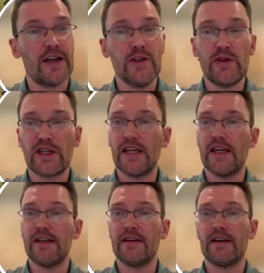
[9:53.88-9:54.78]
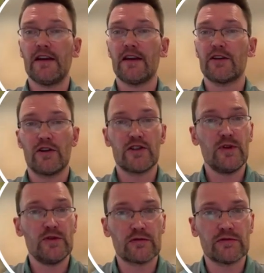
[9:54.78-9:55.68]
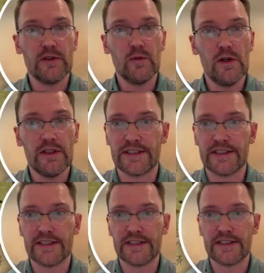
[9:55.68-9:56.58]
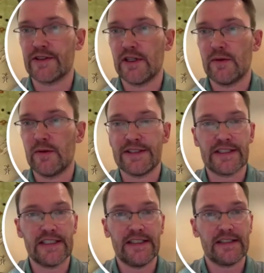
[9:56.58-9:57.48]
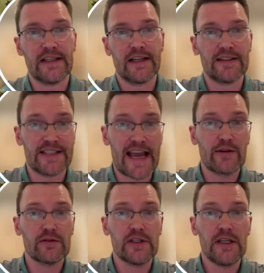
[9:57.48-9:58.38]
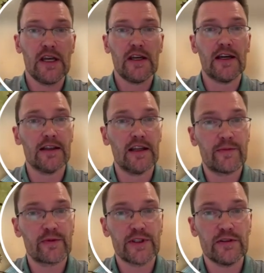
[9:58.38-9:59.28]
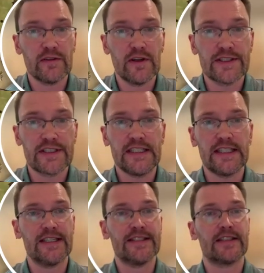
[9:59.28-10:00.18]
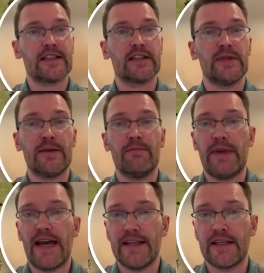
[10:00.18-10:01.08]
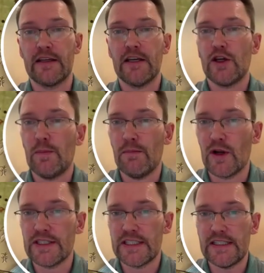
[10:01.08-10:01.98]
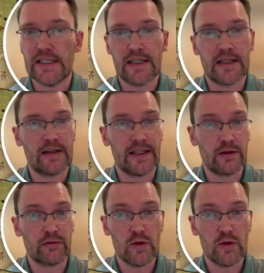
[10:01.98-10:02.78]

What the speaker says: You can contribute to real world examples. So here we can see Zachary at Loughborough University is going to be embedding Monty in a